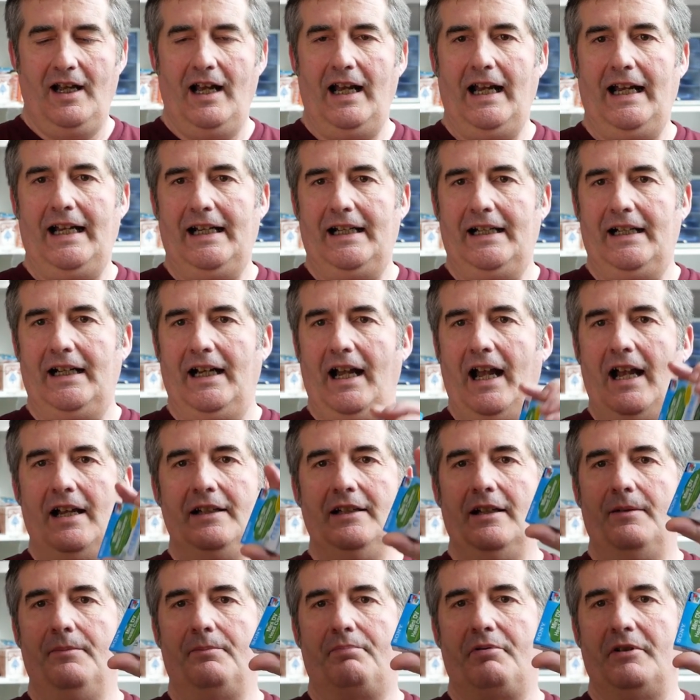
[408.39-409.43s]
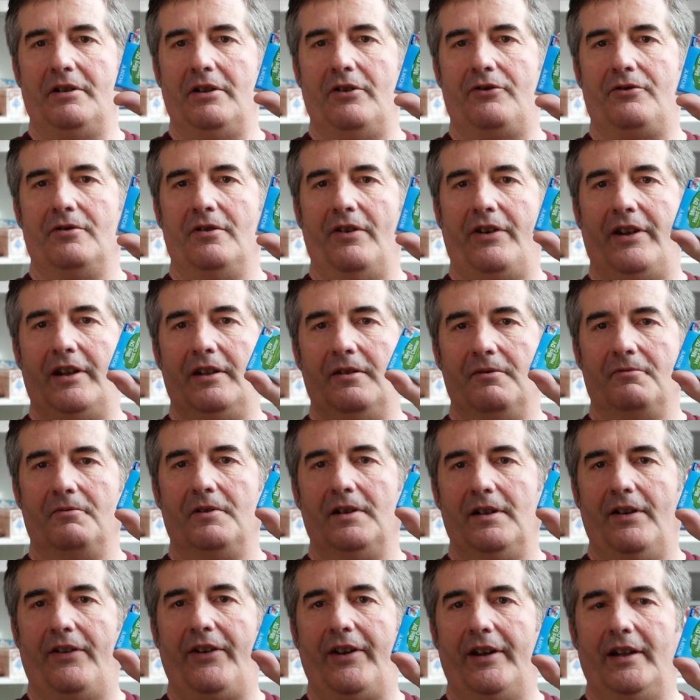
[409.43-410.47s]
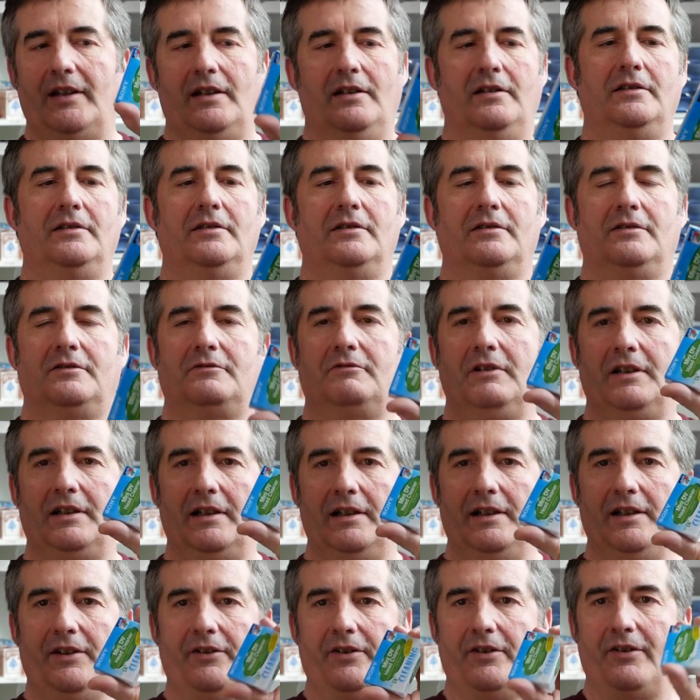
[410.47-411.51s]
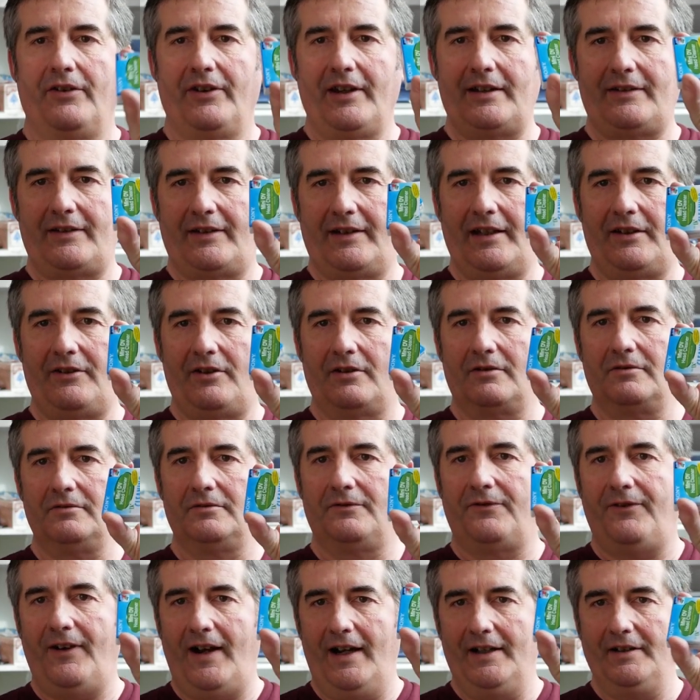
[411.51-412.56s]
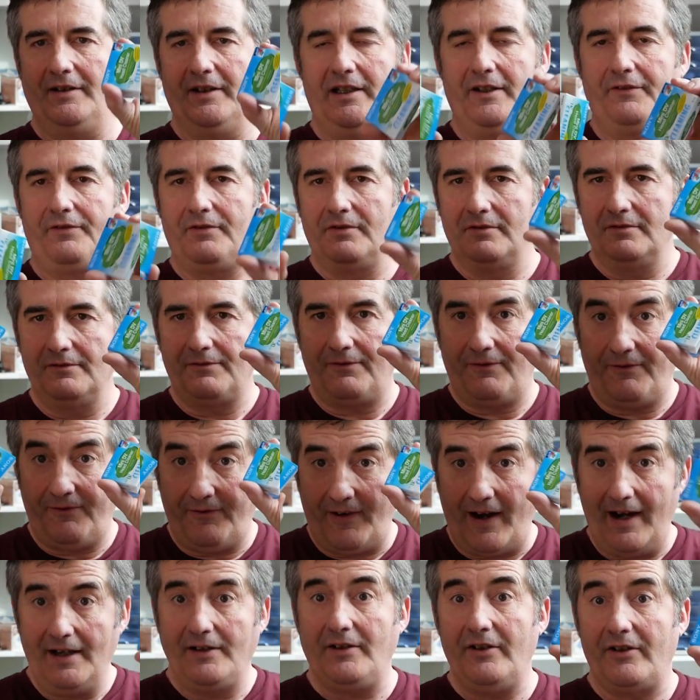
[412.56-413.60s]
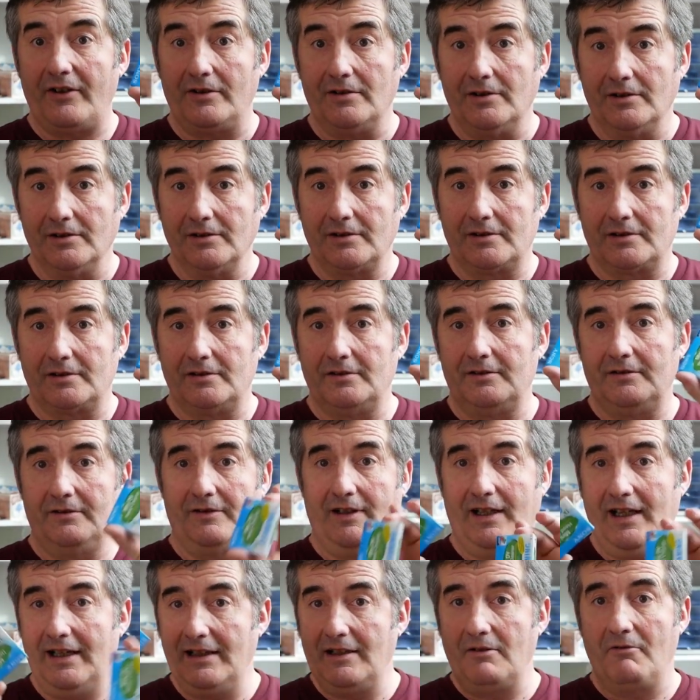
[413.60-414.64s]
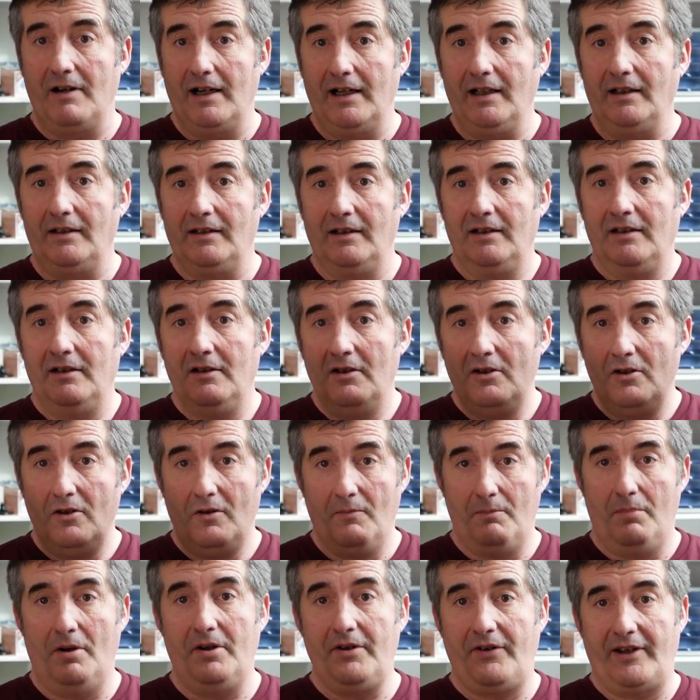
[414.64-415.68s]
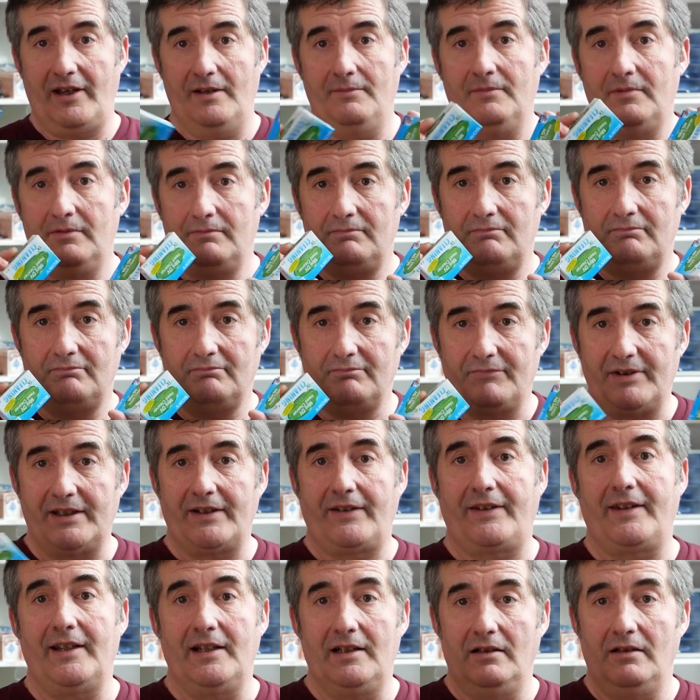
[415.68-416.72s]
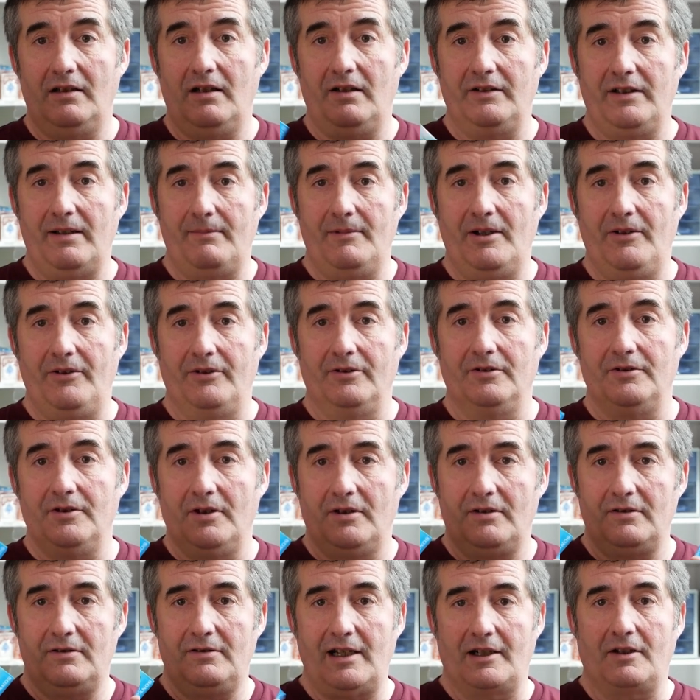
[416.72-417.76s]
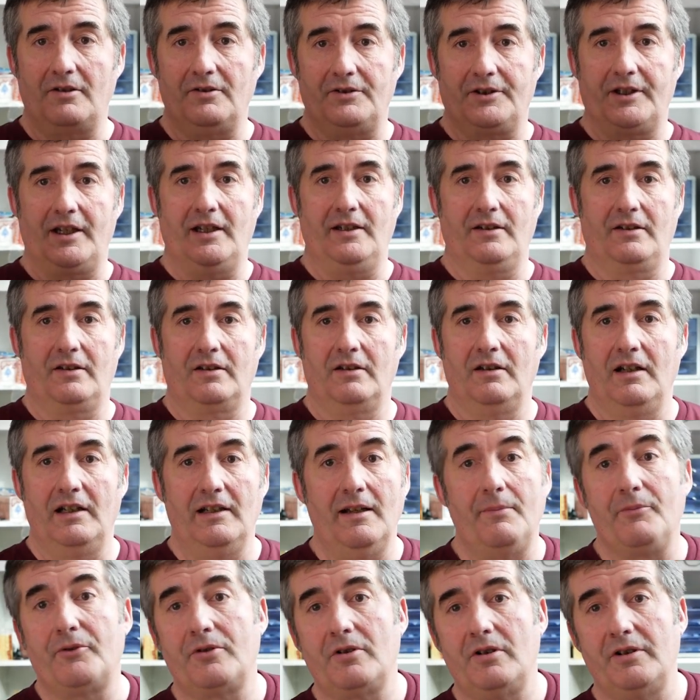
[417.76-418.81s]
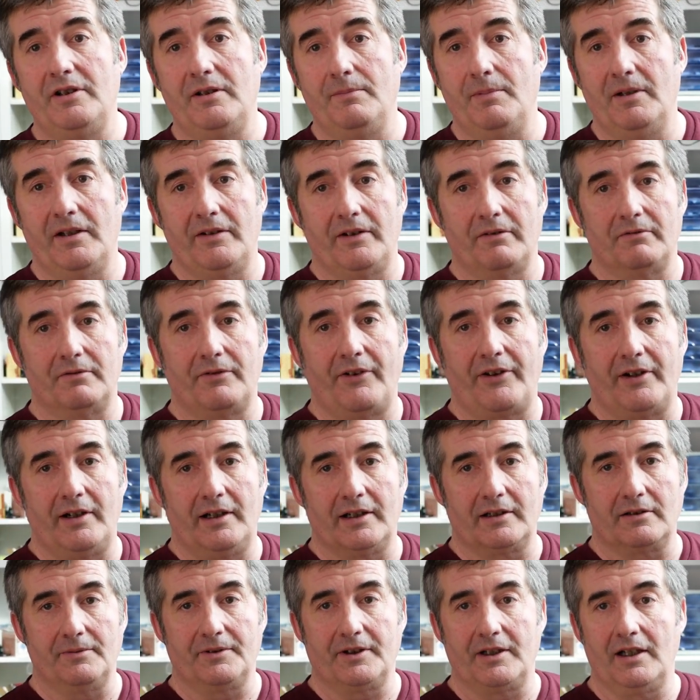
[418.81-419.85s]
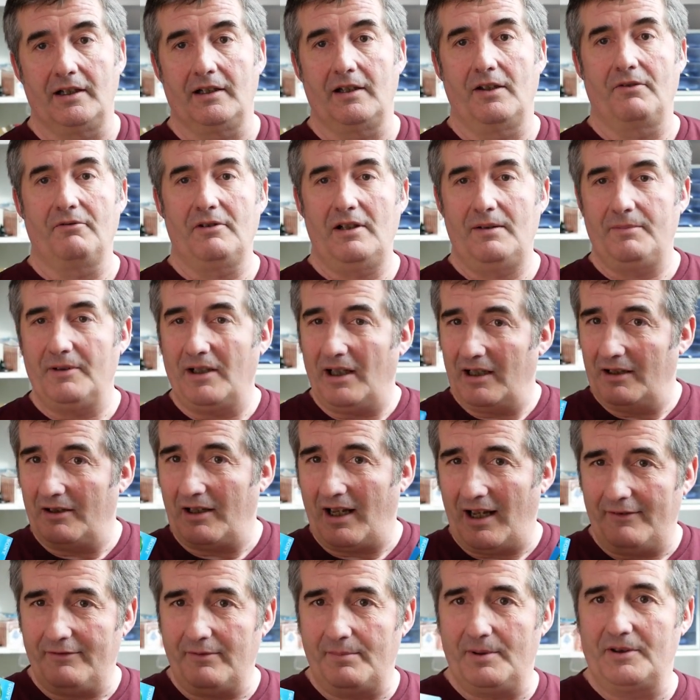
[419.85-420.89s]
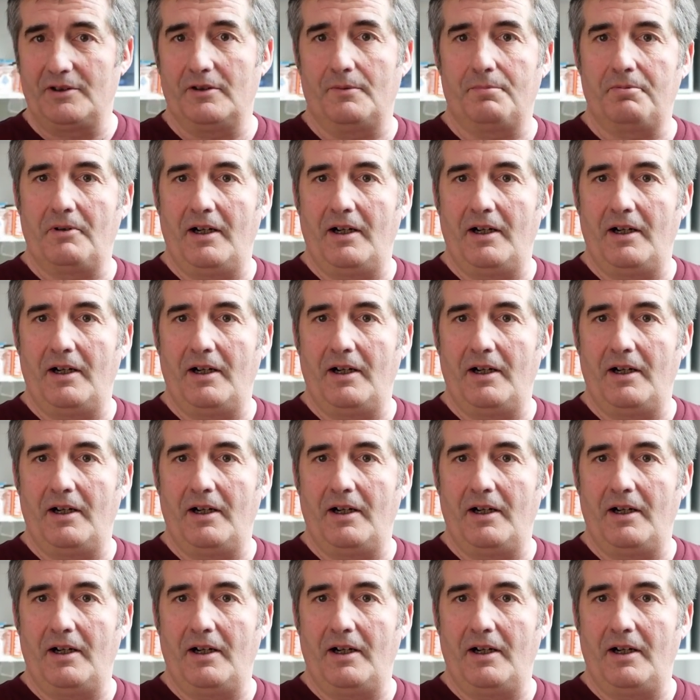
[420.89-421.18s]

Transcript: And I'm pretty sure they will sell quickly. So that's a good find. If you find those anywhere, buy them. They sell on Amazon like hotcakes. And I'm sure on eBay they will sell like hotcakes as well, but I'll have a better